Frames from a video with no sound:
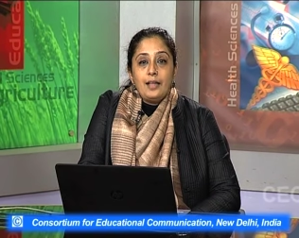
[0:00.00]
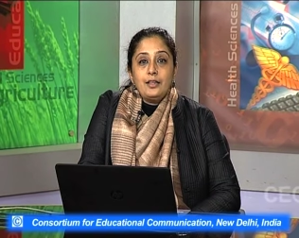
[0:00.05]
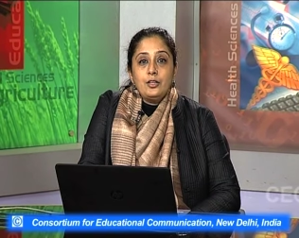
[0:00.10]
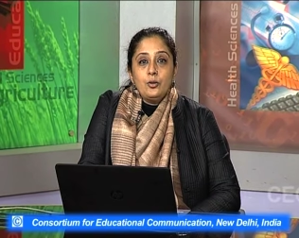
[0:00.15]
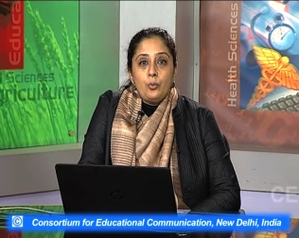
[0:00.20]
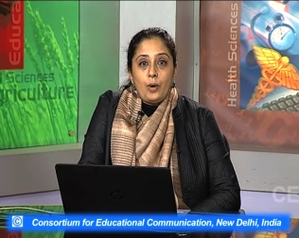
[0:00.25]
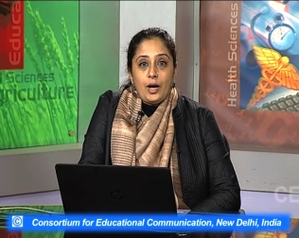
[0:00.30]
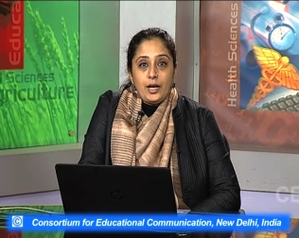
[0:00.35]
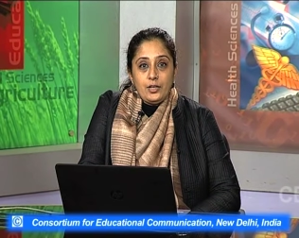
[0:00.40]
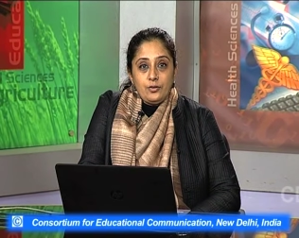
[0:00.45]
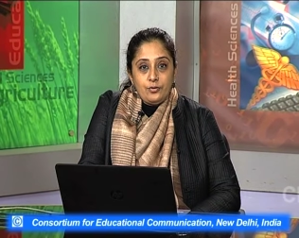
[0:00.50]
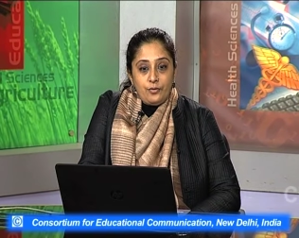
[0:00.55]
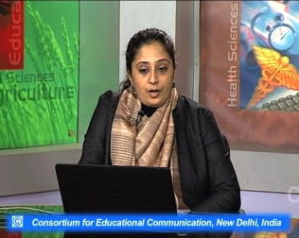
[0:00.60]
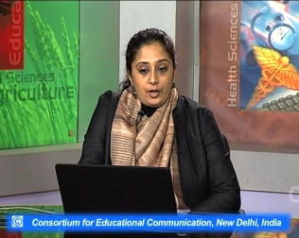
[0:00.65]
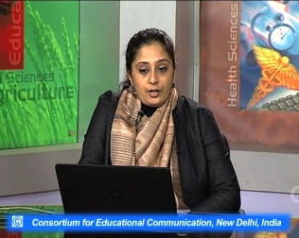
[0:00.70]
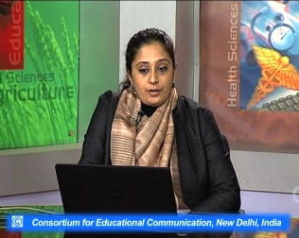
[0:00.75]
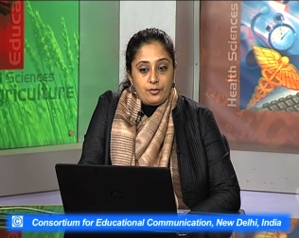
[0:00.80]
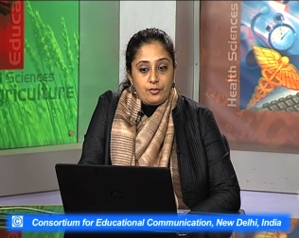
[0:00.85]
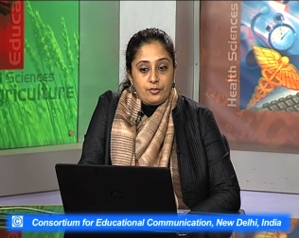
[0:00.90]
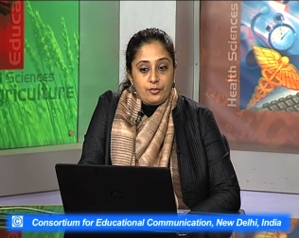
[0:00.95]
and the white
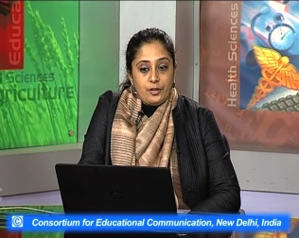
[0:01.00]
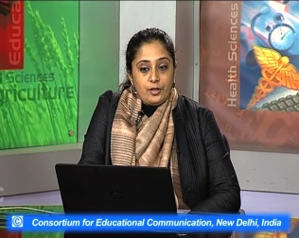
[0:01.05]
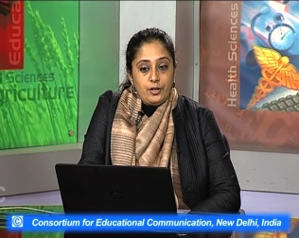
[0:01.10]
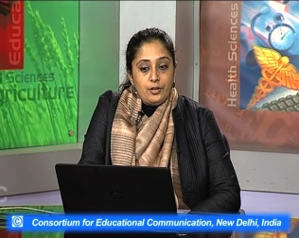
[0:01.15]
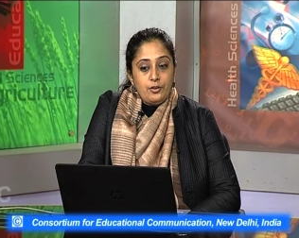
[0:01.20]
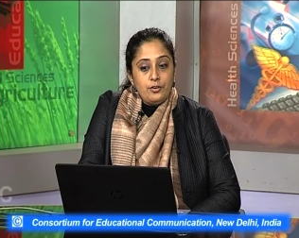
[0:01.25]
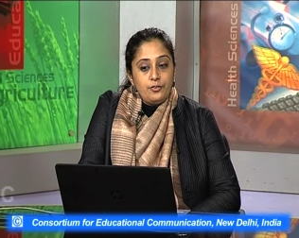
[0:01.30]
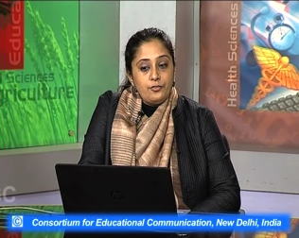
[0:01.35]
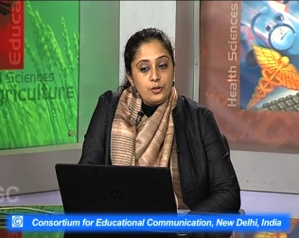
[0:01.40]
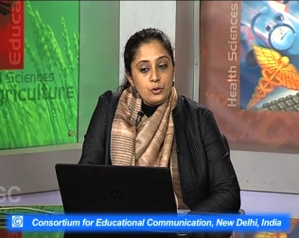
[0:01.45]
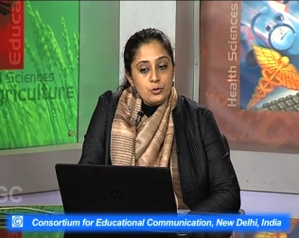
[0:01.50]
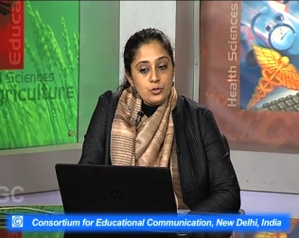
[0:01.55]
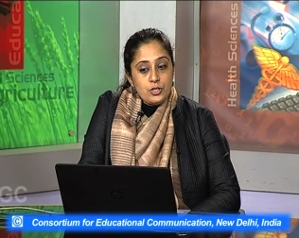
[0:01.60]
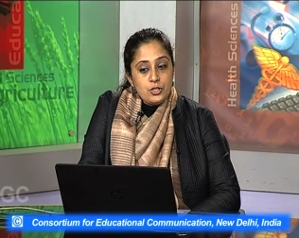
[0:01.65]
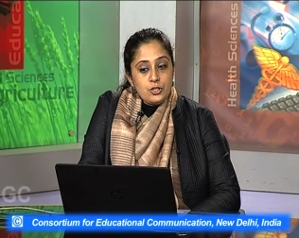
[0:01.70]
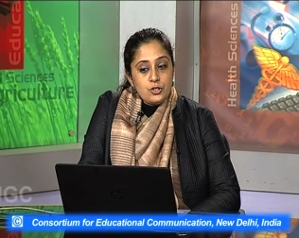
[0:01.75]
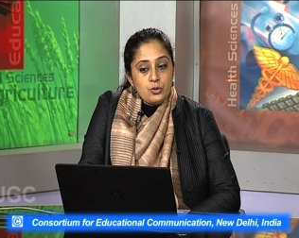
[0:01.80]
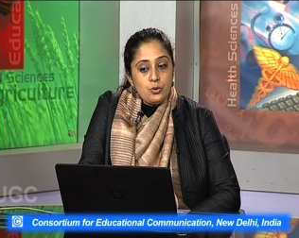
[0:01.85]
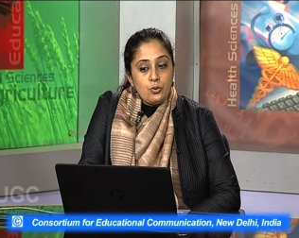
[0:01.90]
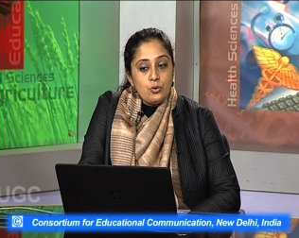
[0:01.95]
wife
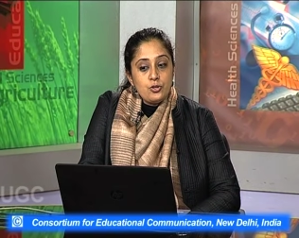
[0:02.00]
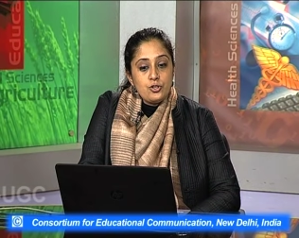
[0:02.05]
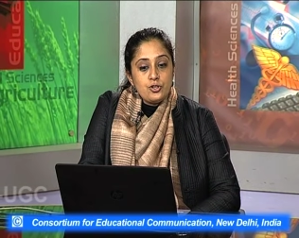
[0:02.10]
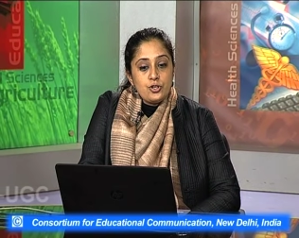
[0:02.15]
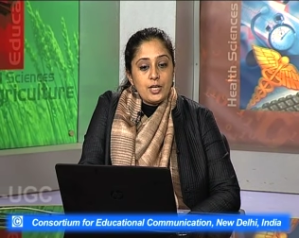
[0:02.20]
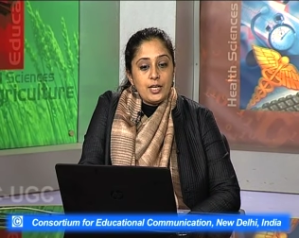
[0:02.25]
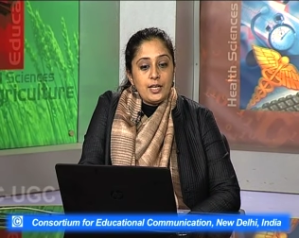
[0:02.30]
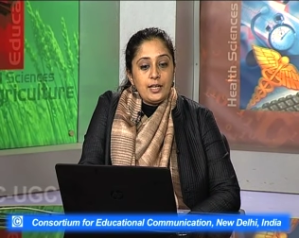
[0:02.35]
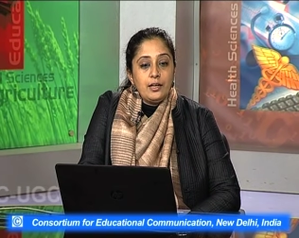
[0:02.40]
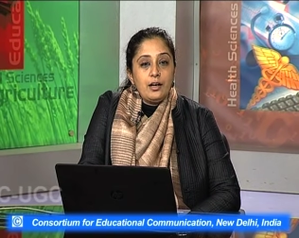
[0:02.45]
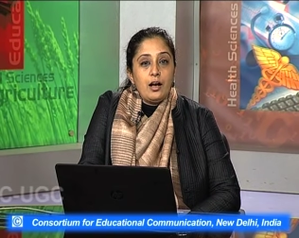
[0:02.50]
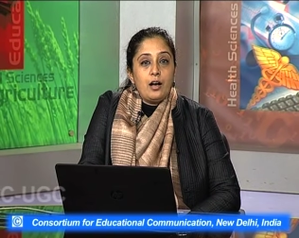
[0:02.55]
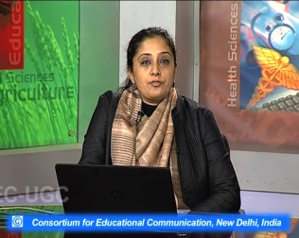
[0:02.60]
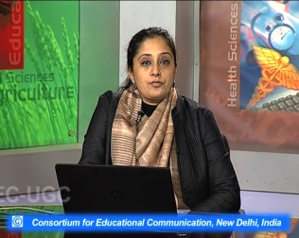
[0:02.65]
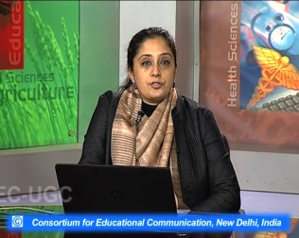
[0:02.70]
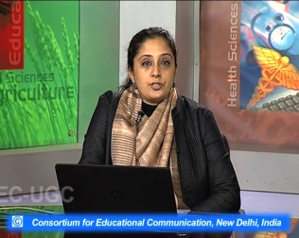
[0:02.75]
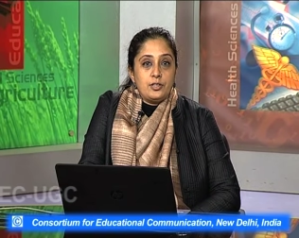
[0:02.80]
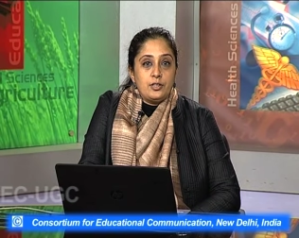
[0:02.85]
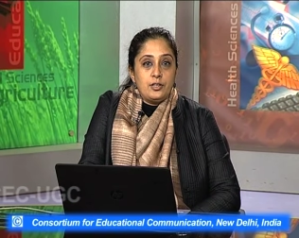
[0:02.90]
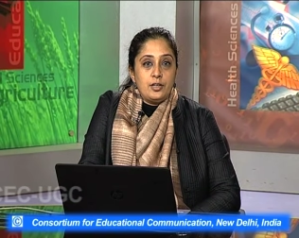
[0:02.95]
refuses to go trailing
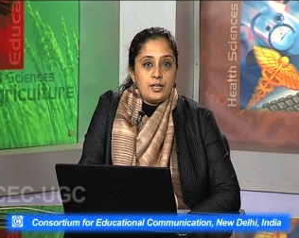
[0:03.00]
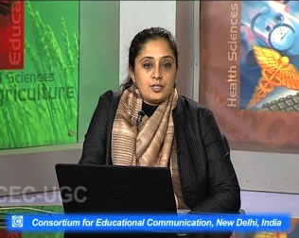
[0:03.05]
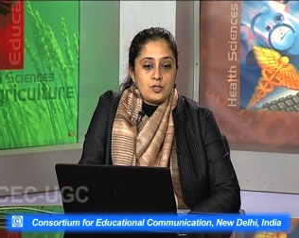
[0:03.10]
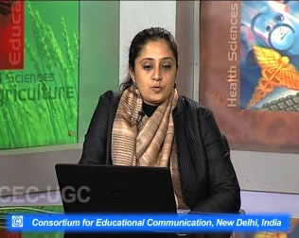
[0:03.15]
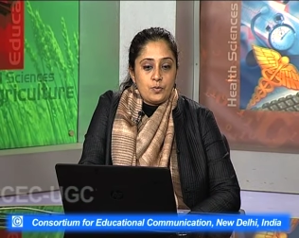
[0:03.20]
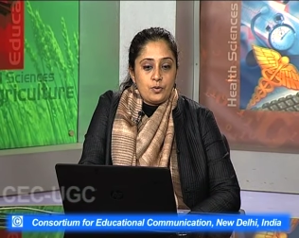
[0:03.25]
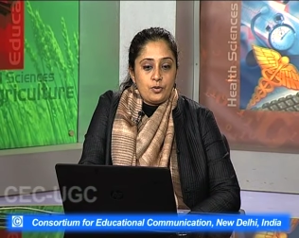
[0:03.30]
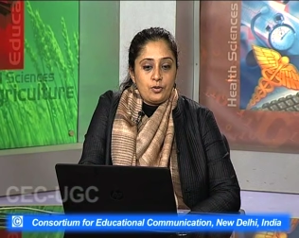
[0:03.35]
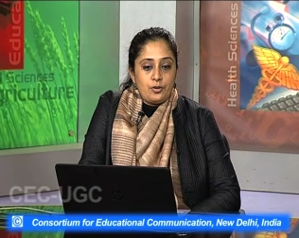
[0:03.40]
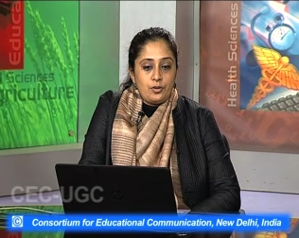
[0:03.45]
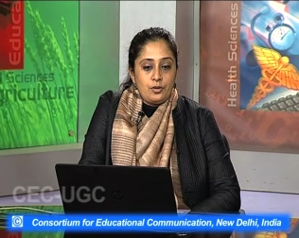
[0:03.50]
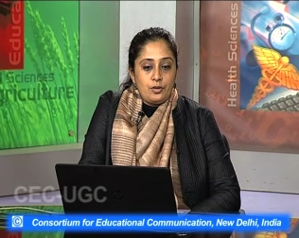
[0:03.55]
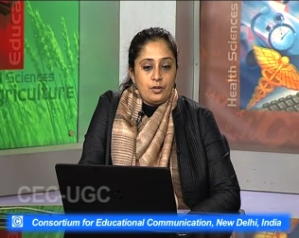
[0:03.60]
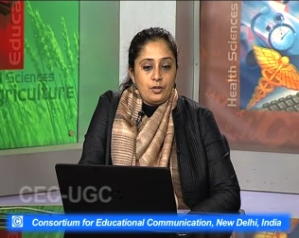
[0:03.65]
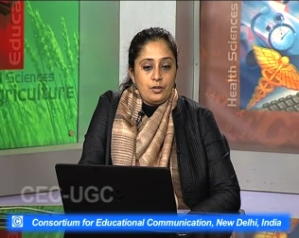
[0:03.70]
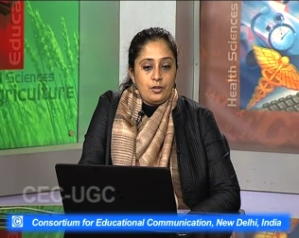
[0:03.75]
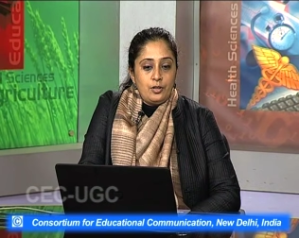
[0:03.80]
after her husband.